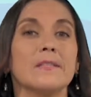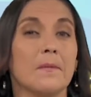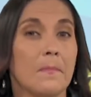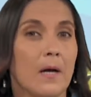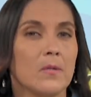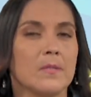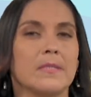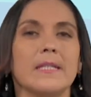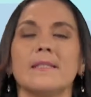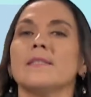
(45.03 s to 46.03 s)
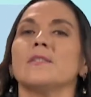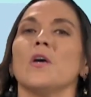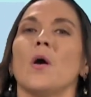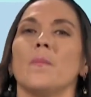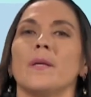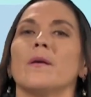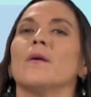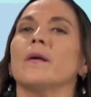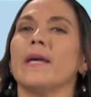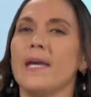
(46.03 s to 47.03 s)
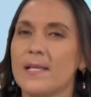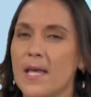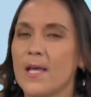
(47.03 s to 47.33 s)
about this topic, okay?